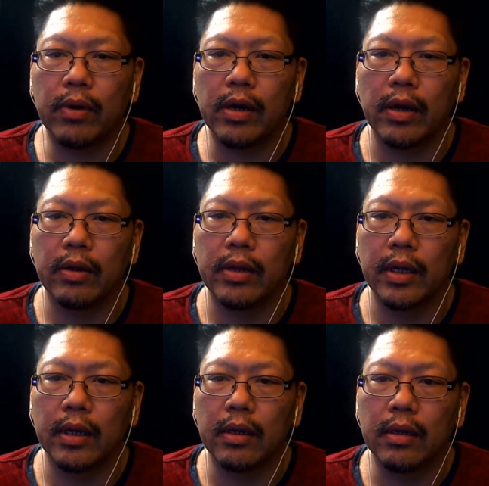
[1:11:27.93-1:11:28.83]
are you,
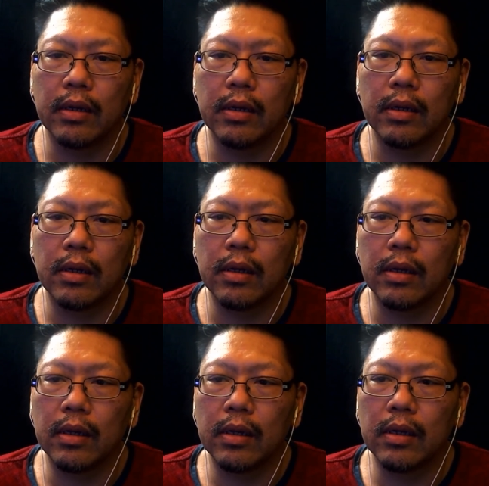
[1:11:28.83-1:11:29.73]
Tina?
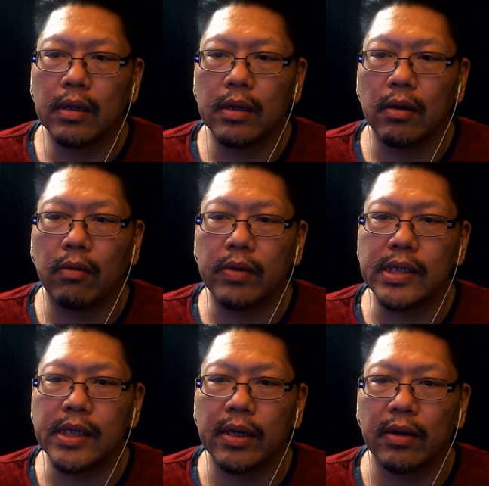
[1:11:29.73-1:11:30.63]
You're always
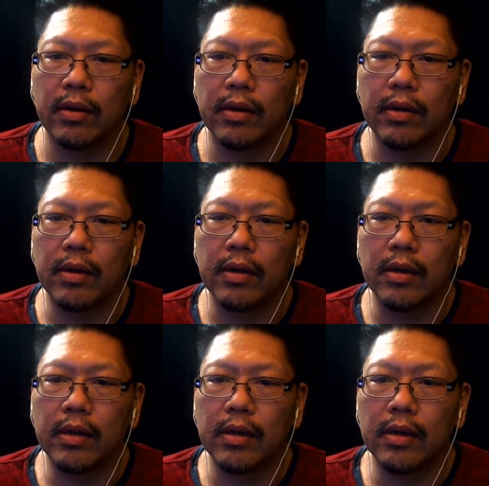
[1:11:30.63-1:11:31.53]
here.
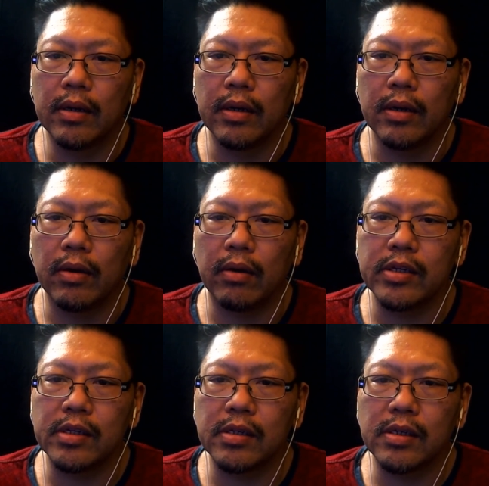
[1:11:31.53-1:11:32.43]
You're
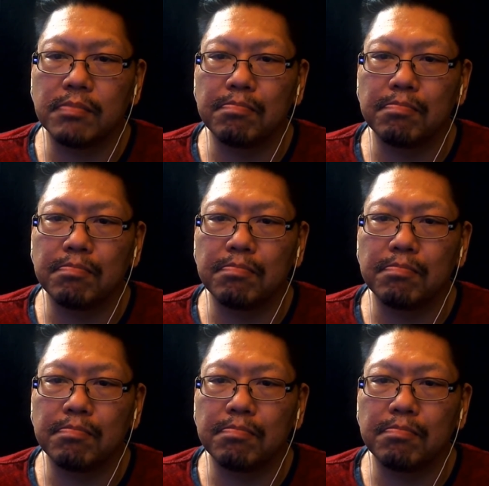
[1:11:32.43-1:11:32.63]
always